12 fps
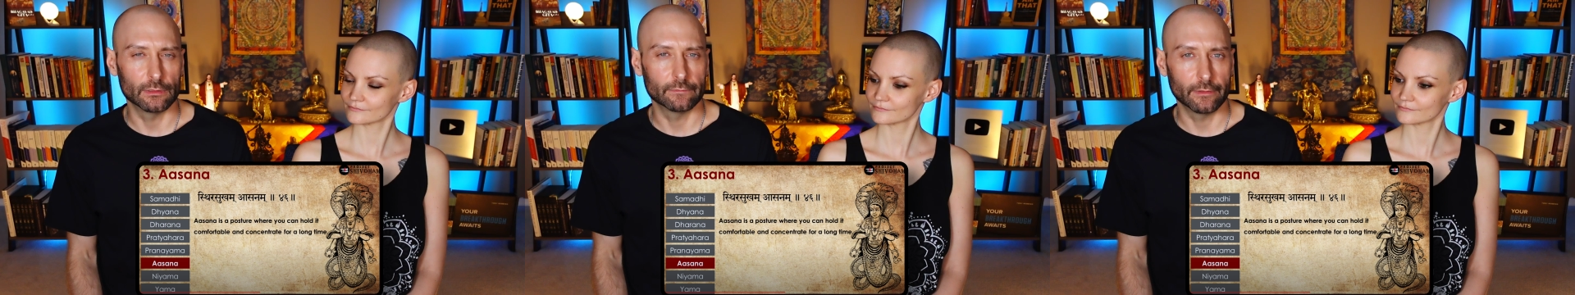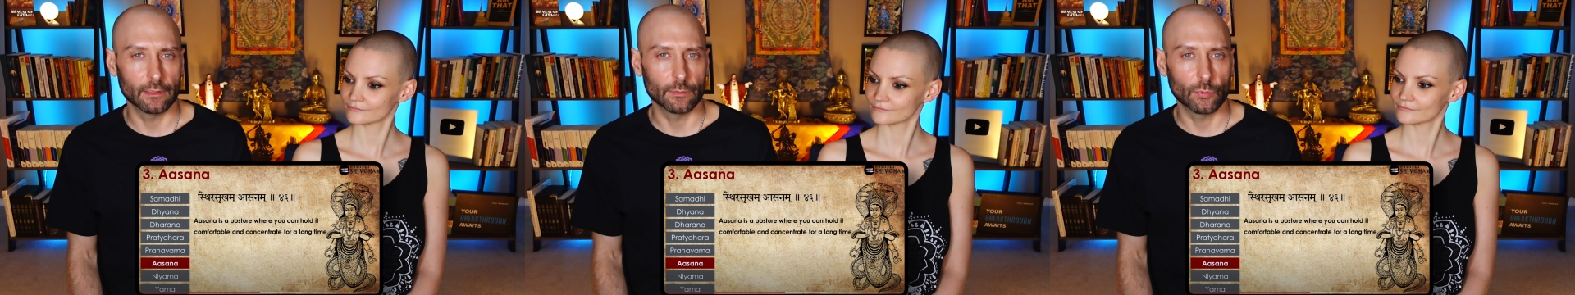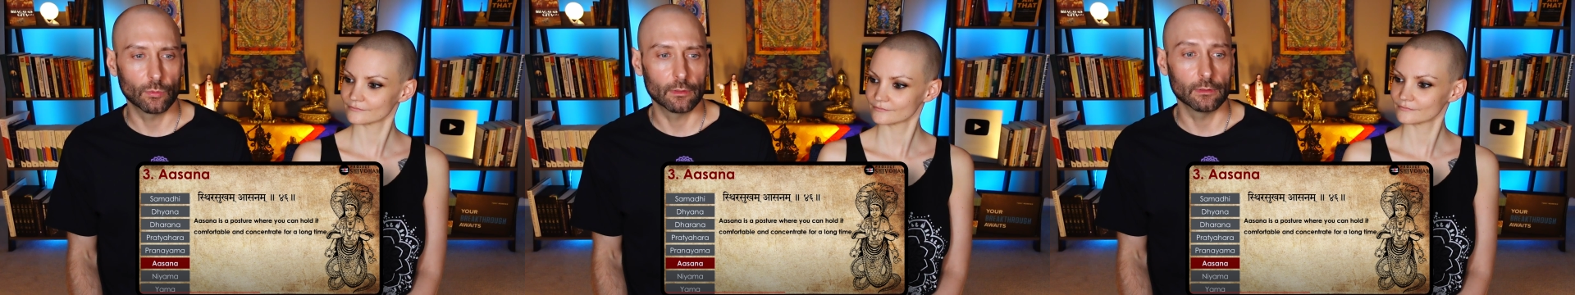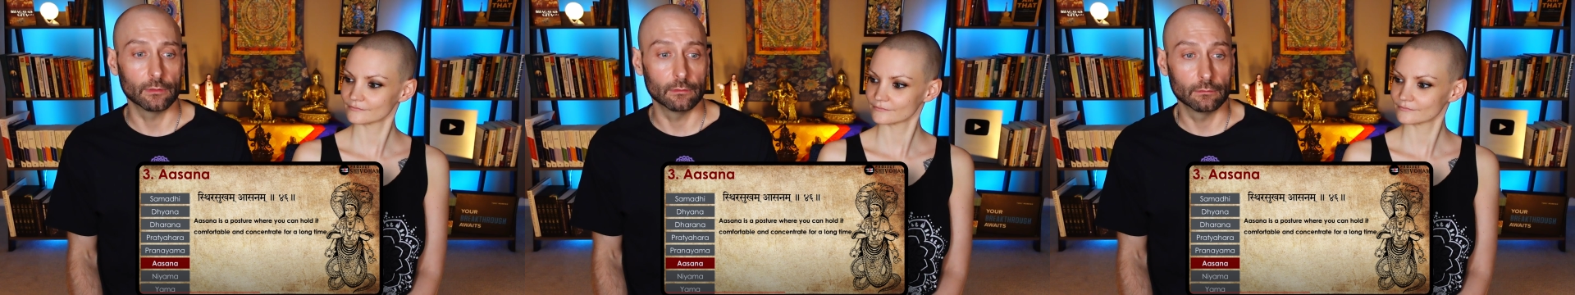Speaker 1: it's very
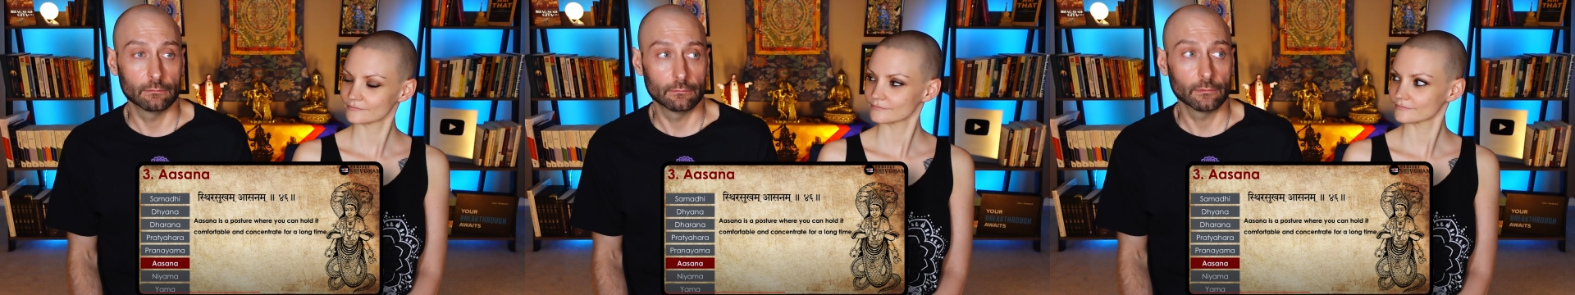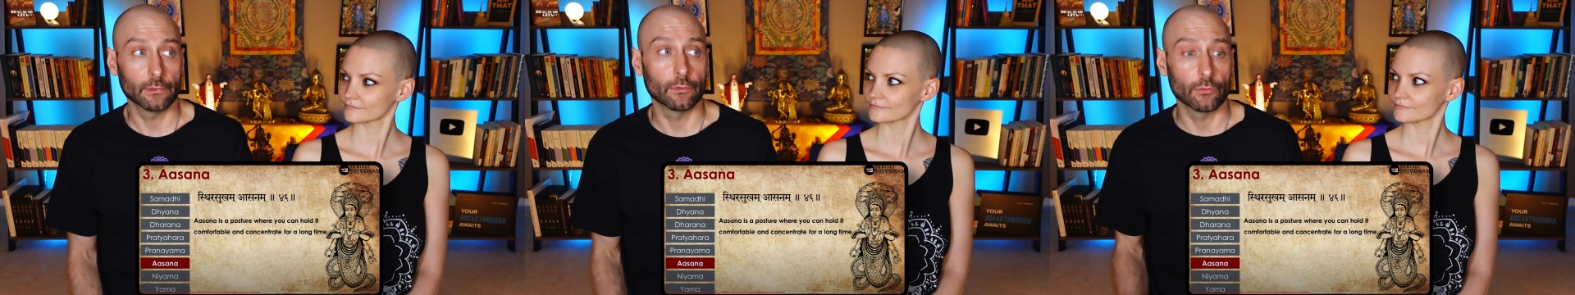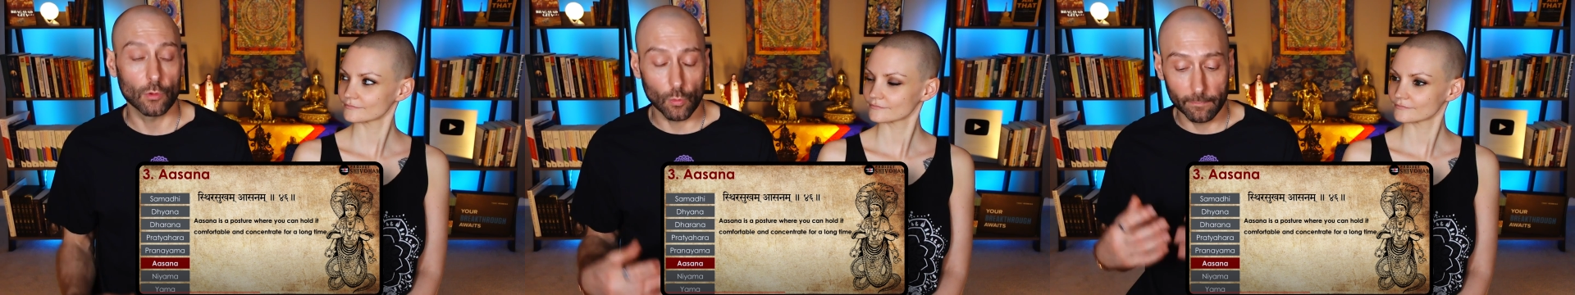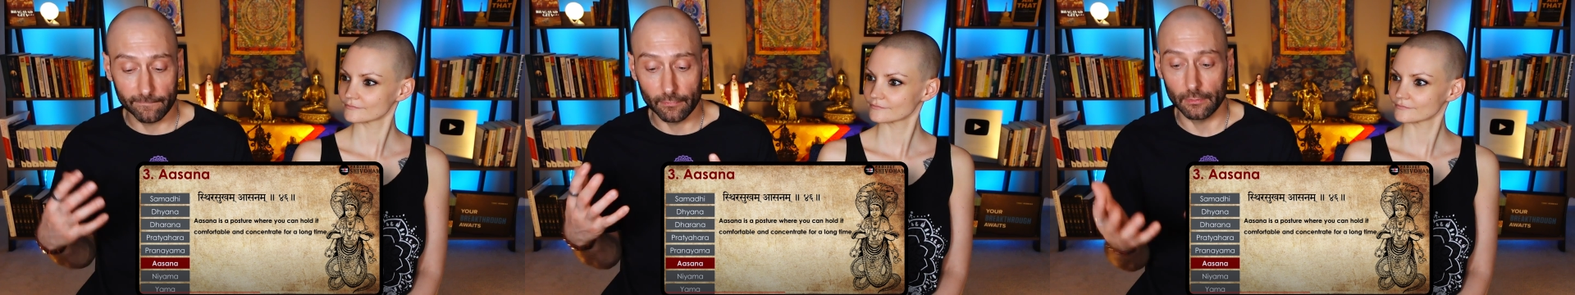important, you know, and
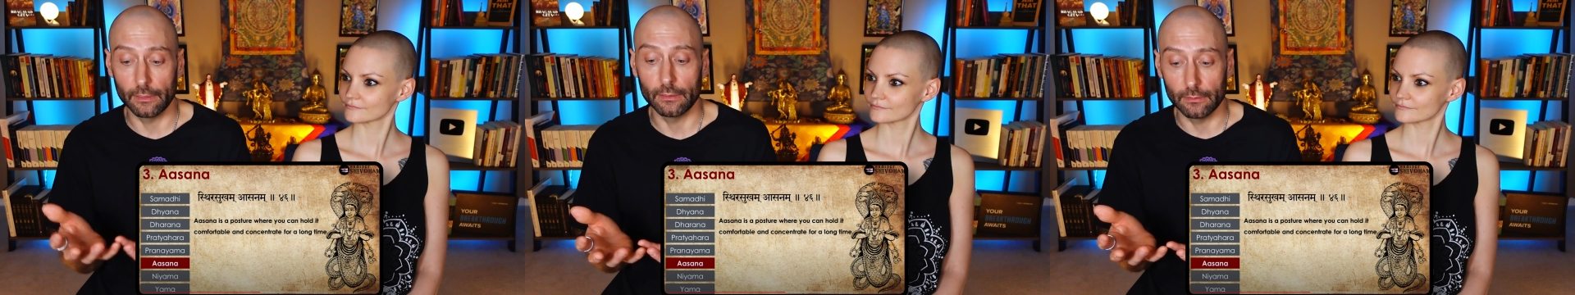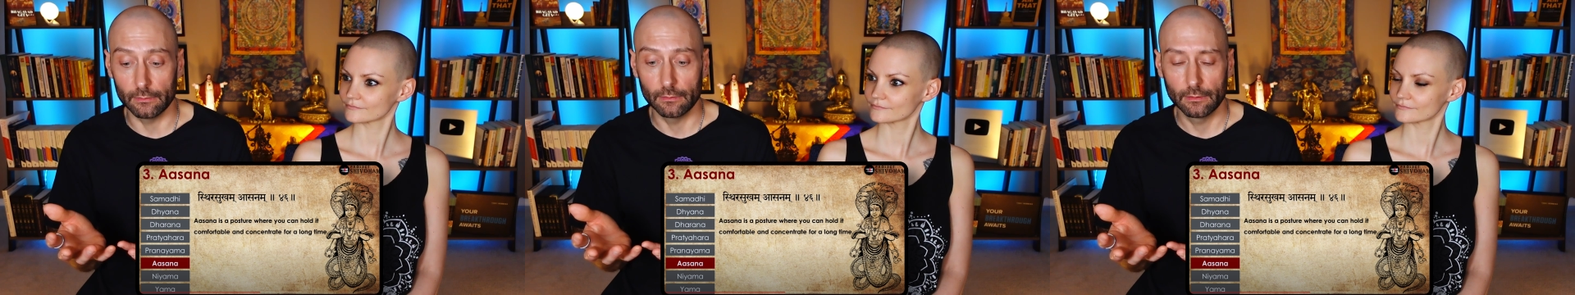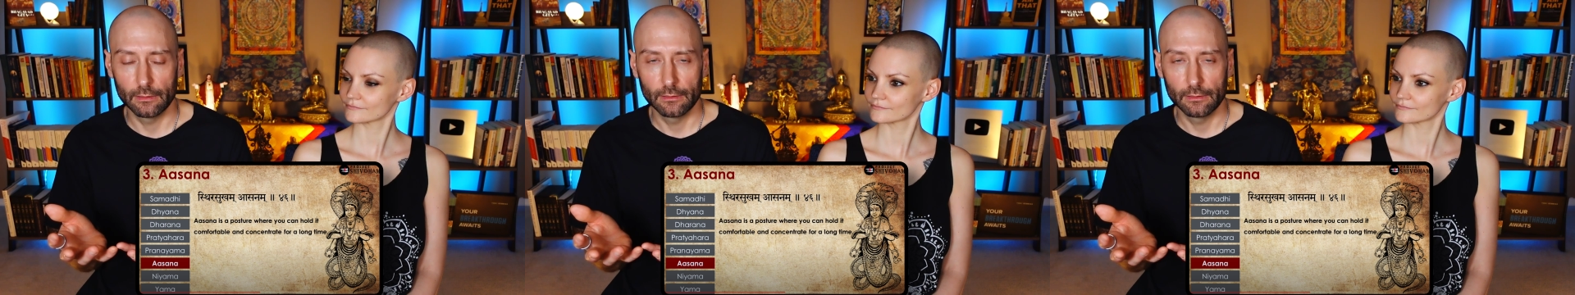hopefully,